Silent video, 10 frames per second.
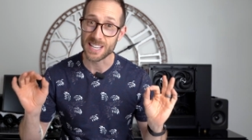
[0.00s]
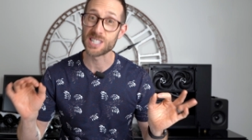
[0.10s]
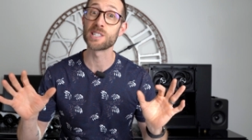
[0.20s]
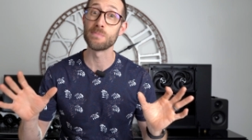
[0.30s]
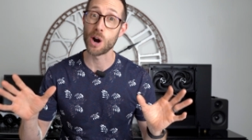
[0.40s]
is
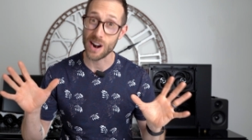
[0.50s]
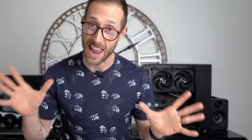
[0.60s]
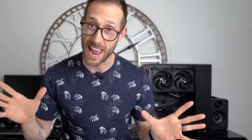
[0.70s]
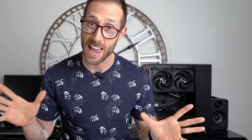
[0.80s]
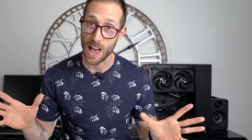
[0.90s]
smart
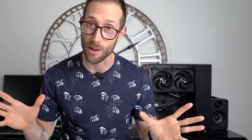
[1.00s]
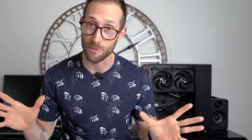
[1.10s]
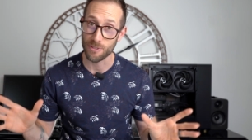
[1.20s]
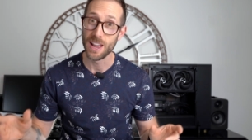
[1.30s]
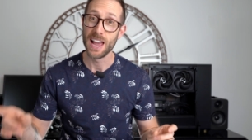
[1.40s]
A
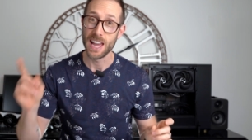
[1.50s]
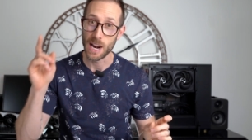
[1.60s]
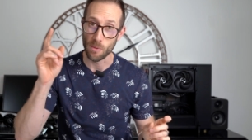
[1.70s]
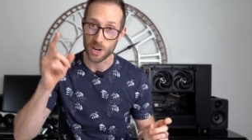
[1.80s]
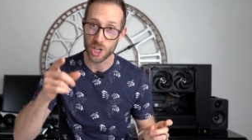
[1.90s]
F, and
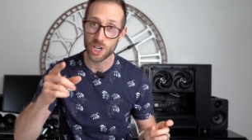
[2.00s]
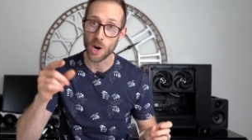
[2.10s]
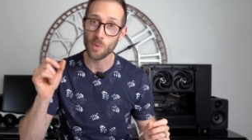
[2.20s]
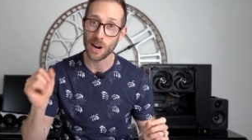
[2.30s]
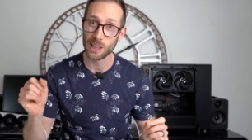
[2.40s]
I want to
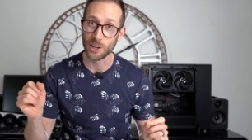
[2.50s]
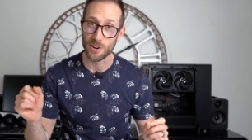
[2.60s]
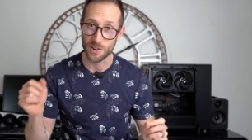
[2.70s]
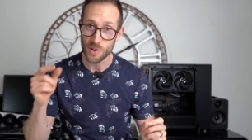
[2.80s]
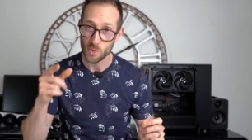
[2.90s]
share what I
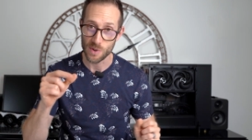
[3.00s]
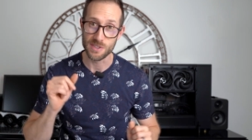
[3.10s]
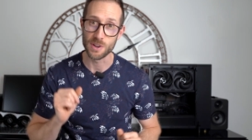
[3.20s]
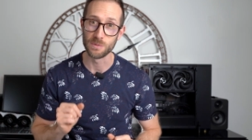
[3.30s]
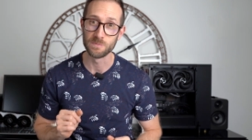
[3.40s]
learned with
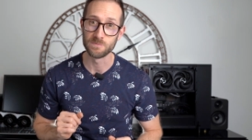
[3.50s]
you.